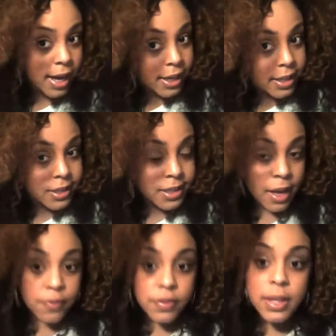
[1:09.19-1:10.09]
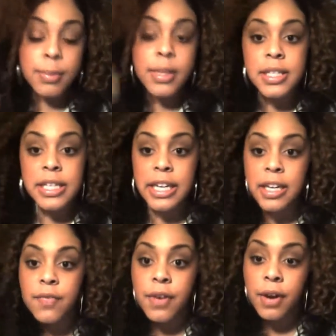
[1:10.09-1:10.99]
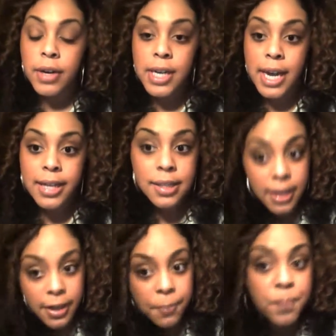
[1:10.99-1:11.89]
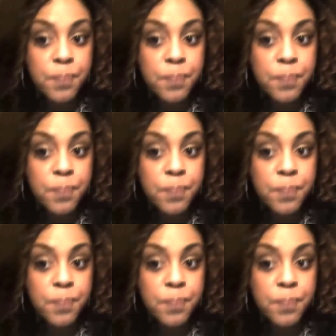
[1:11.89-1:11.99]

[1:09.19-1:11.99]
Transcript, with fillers: it definitely blends in very nicely.